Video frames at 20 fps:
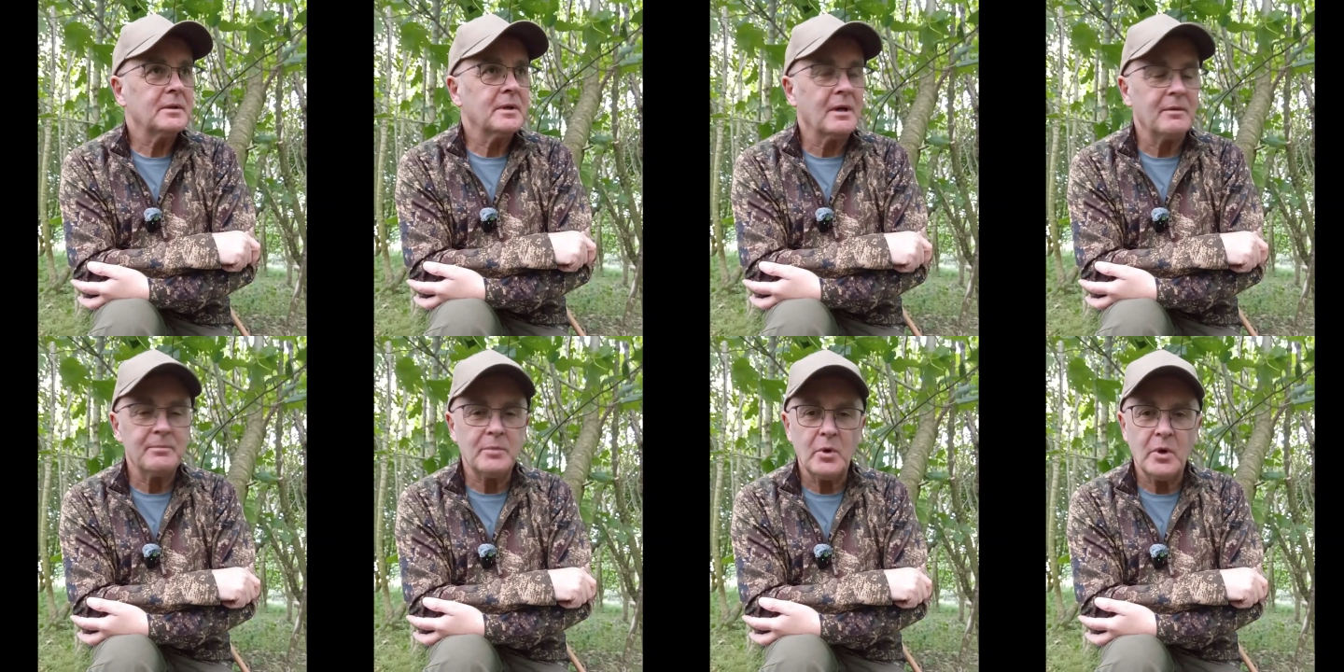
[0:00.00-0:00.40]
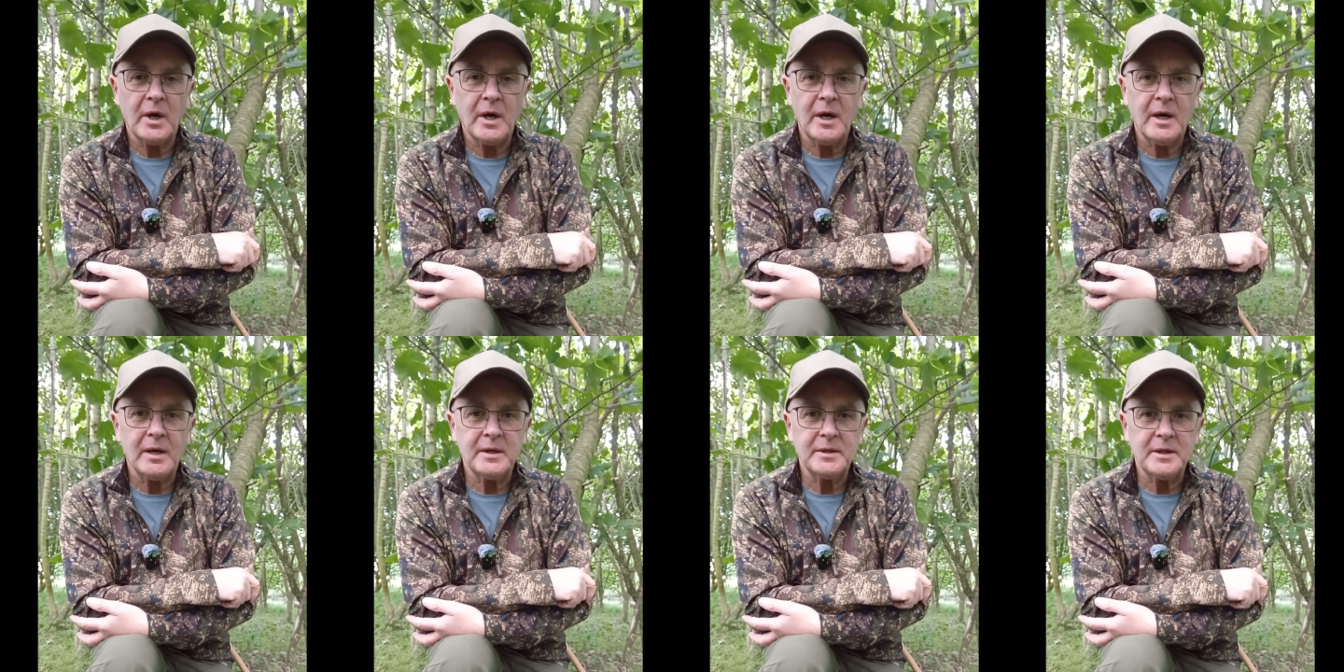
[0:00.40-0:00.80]
I bought
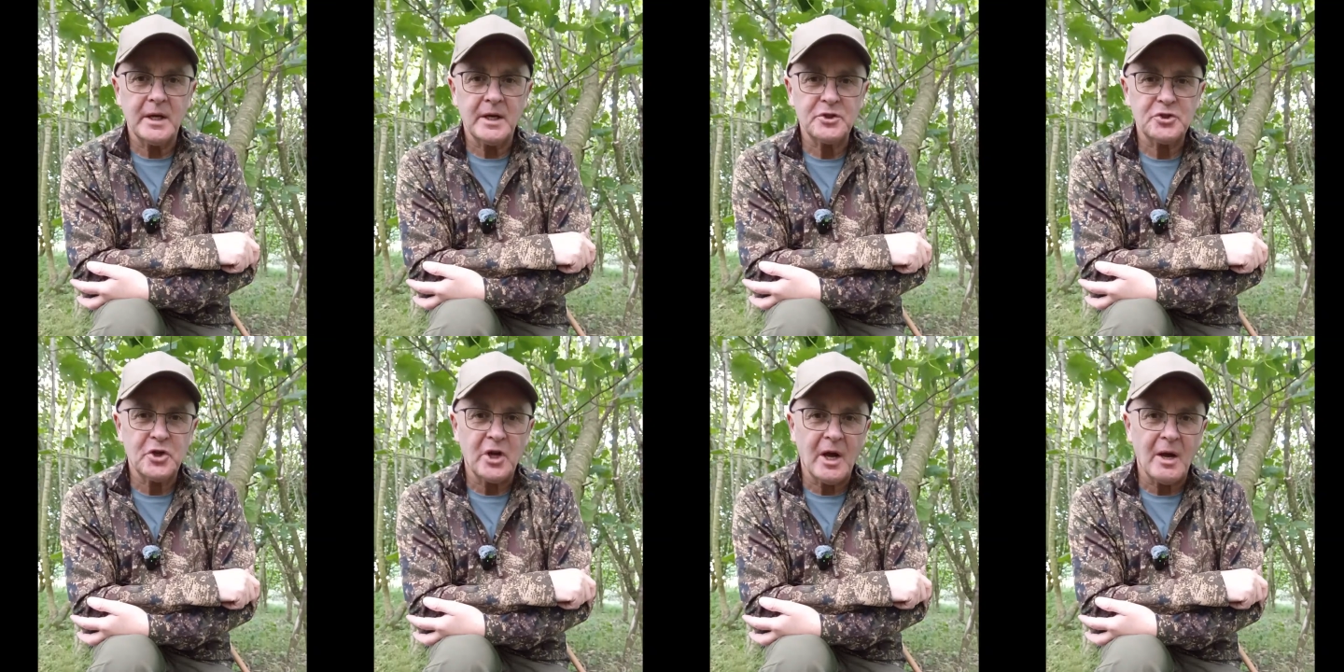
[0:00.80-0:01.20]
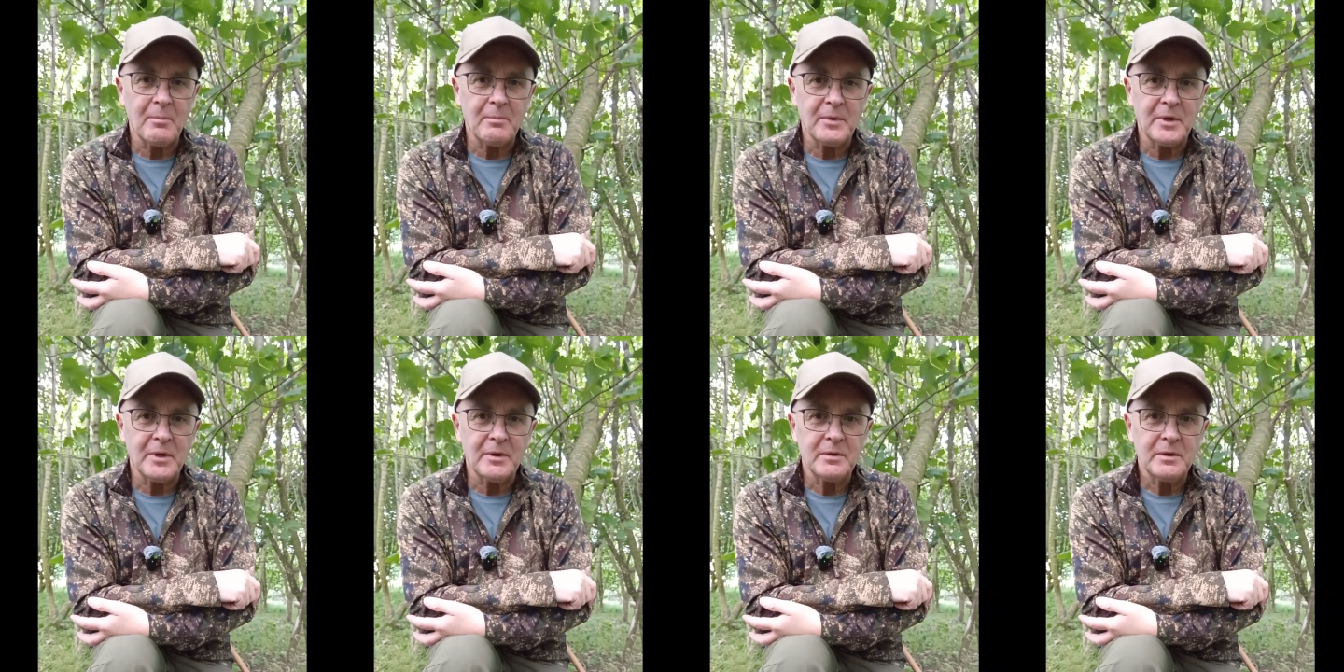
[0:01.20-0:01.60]
a dash
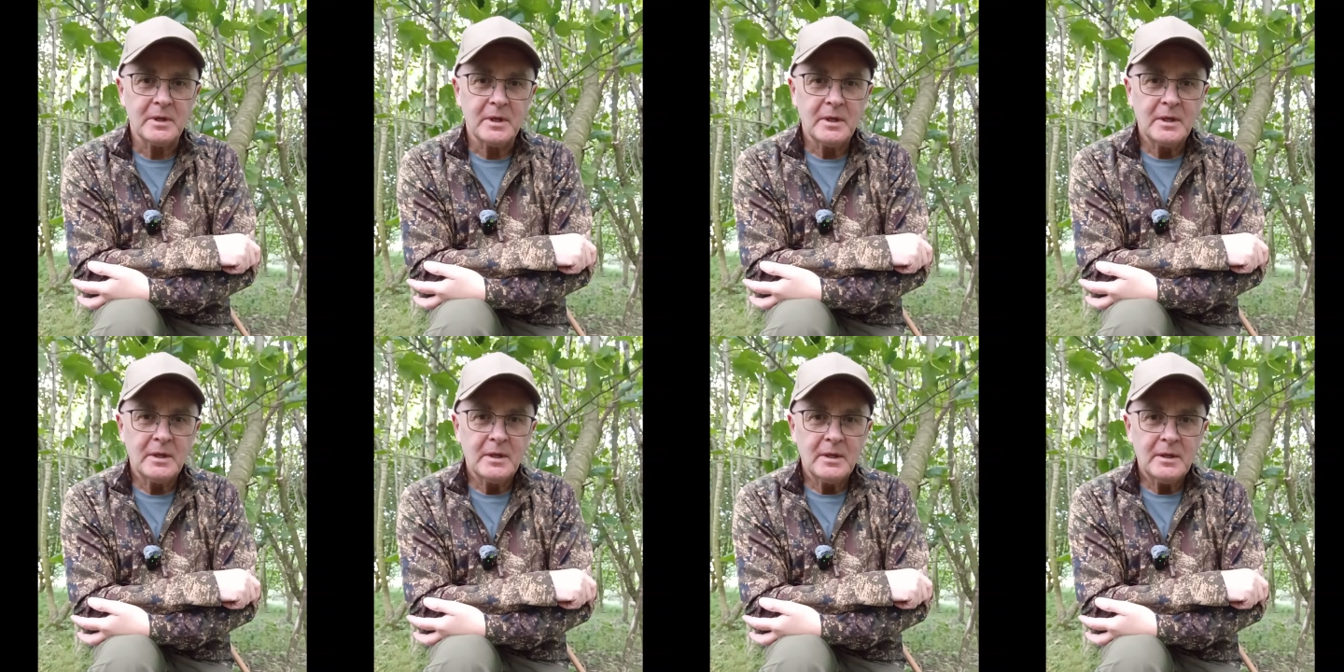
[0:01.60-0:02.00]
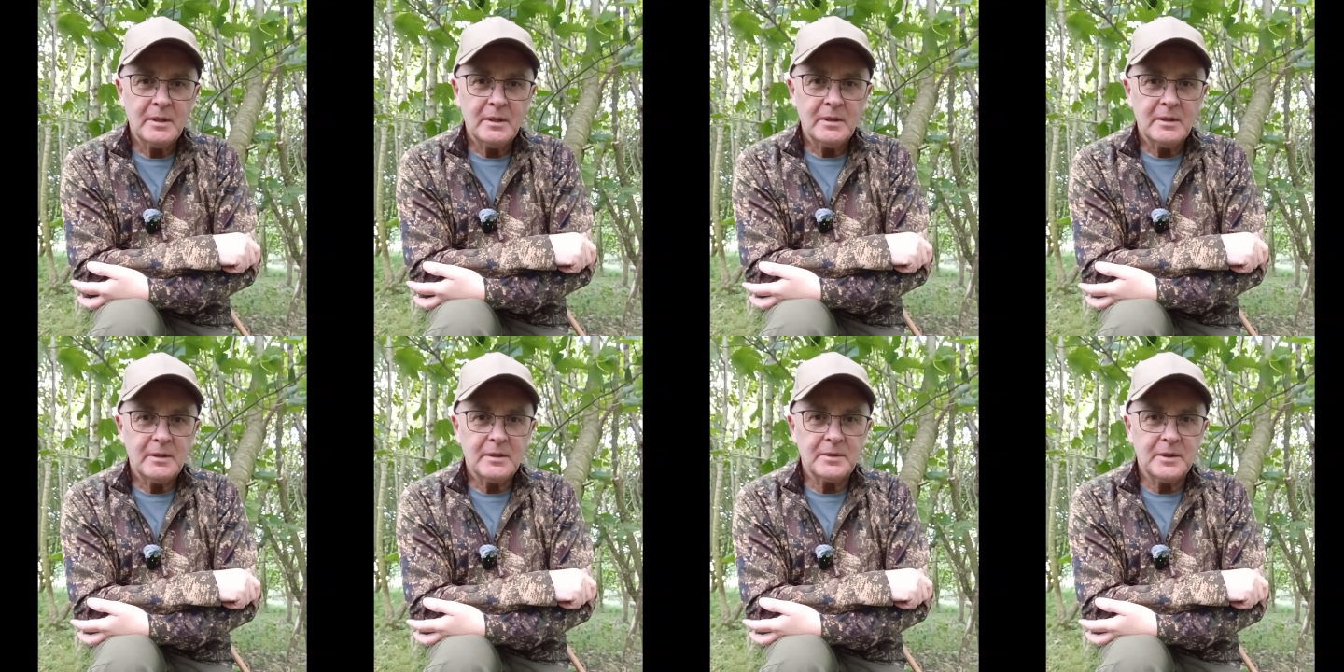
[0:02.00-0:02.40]
cam now,
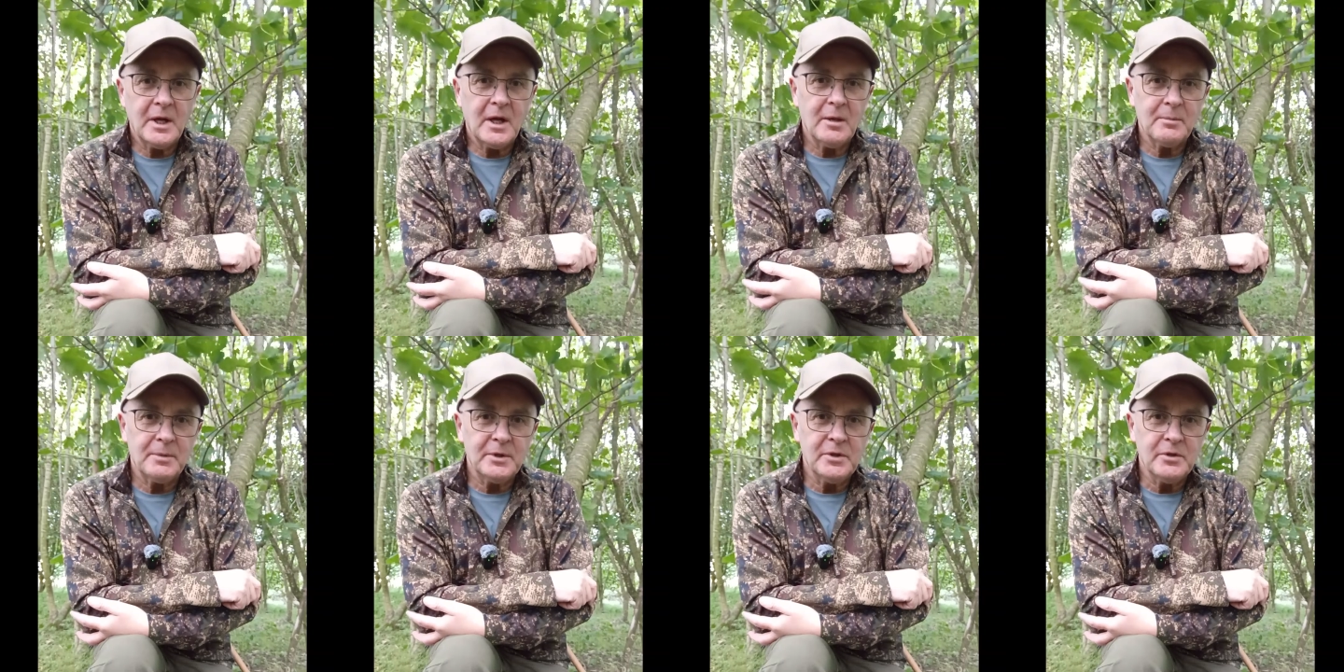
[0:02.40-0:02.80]
and that'll be